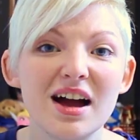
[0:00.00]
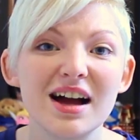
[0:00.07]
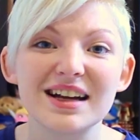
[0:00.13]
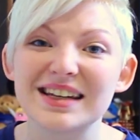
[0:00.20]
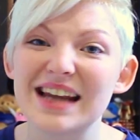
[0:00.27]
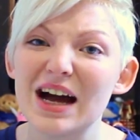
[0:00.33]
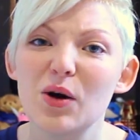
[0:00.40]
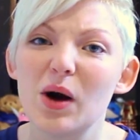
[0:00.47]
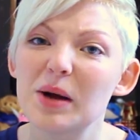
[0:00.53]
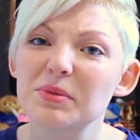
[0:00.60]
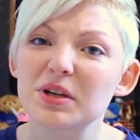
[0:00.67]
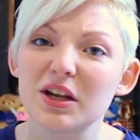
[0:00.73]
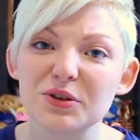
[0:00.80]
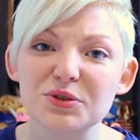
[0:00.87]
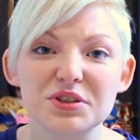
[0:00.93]
And now I'm
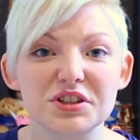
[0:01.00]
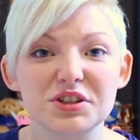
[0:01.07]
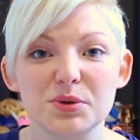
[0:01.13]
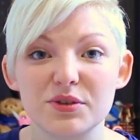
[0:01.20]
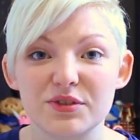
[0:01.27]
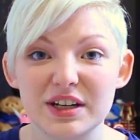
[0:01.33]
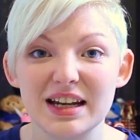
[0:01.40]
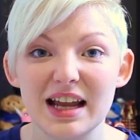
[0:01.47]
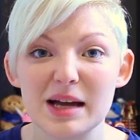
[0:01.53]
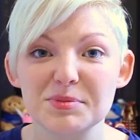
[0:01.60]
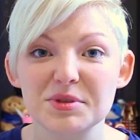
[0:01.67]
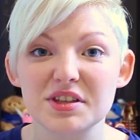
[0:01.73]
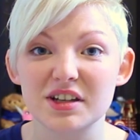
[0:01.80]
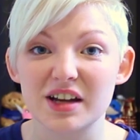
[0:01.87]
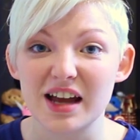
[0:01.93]
closer to a relapse
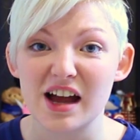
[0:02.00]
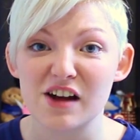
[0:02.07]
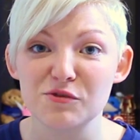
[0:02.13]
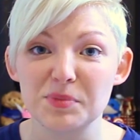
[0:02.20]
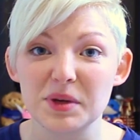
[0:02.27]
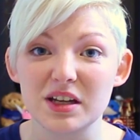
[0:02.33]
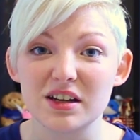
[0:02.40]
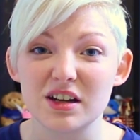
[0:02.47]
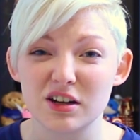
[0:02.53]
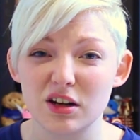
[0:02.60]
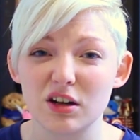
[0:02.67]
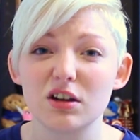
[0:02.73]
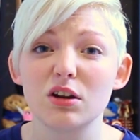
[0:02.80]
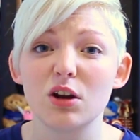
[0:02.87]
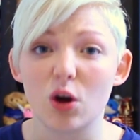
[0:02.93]
than I have been in a
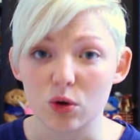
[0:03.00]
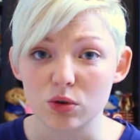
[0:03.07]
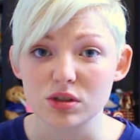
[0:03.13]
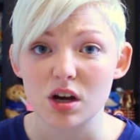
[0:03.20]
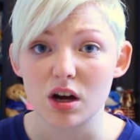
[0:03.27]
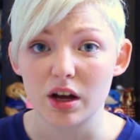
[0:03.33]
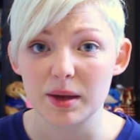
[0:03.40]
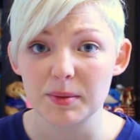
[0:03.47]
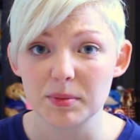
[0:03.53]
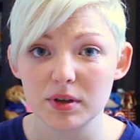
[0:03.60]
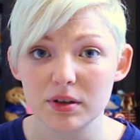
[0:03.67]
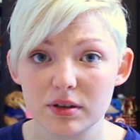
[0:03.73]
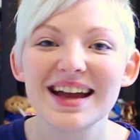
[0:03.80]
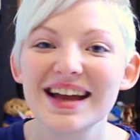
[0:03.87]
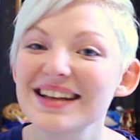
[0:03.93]
long time.
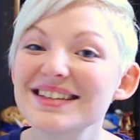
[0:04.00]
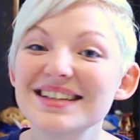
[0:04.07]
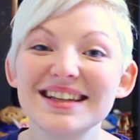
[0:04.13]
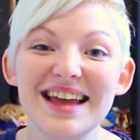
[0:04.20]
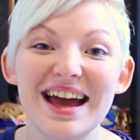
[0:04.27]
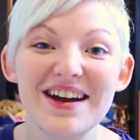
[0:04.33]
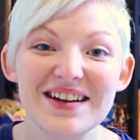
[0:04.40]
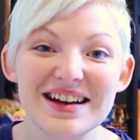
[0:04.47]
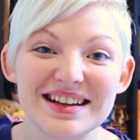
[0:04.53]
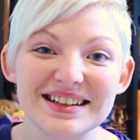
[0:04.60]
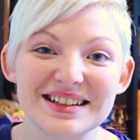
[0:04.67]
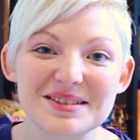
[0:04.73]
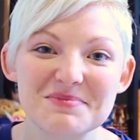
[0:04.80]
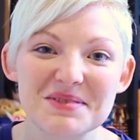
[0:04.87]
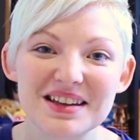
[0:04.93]
It's
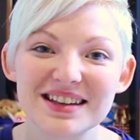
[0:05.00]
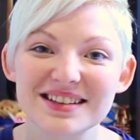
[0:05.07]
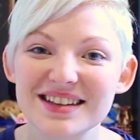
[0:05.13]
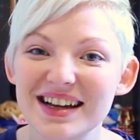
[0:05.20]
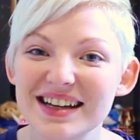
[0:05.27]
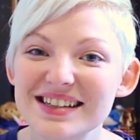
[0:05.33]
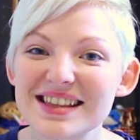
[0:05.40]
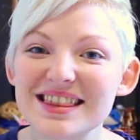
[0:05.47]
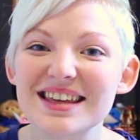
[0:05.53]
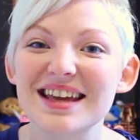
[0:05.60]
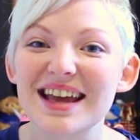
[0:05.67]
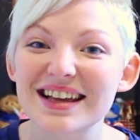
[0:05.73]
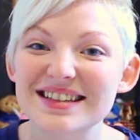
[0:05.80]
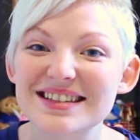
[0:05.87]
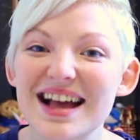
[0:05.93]
hilarious because I did the
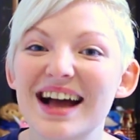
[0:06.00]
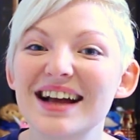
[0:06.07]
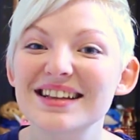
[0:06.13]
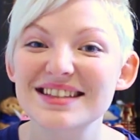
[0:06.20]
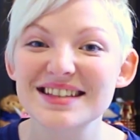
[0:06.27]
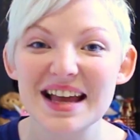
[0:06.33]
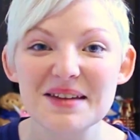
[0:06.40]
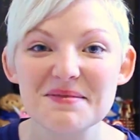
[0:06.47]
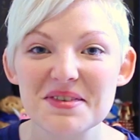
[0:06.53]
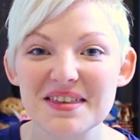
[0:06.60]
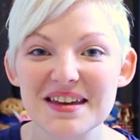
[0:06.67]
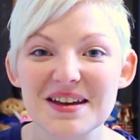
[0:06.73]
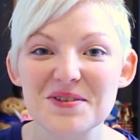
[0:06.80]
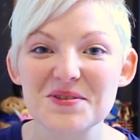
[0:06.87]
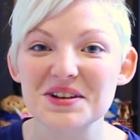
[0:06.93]
exact same
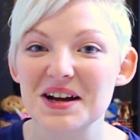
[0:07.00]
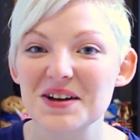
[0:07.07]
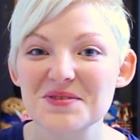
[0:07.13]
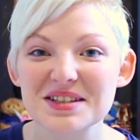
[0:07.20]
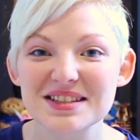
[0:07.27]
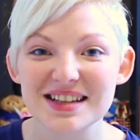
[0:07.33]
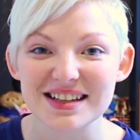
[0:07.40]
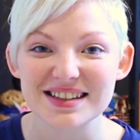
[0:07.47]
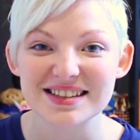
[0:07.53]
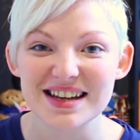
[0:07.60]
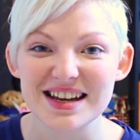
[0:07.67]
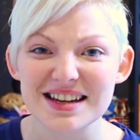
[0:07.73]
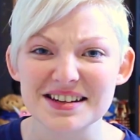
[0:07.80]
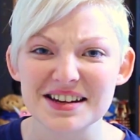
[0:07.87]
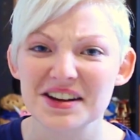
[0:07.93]
thing when I was
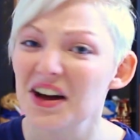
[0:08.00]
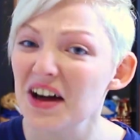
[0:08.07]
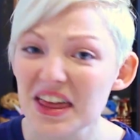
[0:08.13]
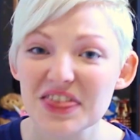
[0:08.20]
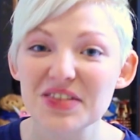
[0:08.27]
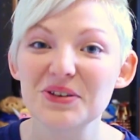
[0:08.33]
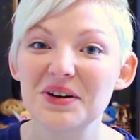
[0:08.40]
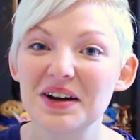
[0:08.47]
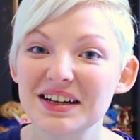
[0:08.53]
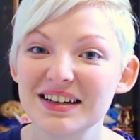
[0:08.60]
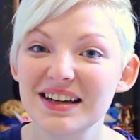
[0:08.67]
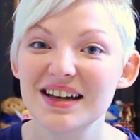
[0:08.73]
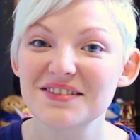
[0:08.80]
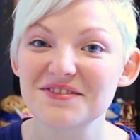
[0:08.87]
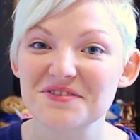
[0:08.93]
16 and I thought I'd
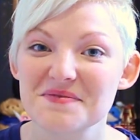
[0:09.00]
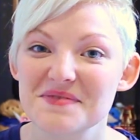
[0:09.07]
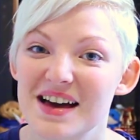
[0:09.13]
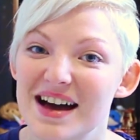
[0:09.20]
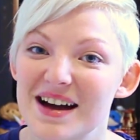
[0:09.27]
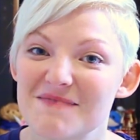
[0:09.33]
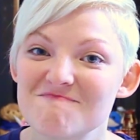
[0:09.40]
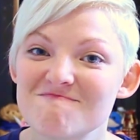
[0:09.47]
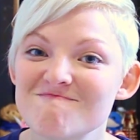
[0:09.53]
learn from that.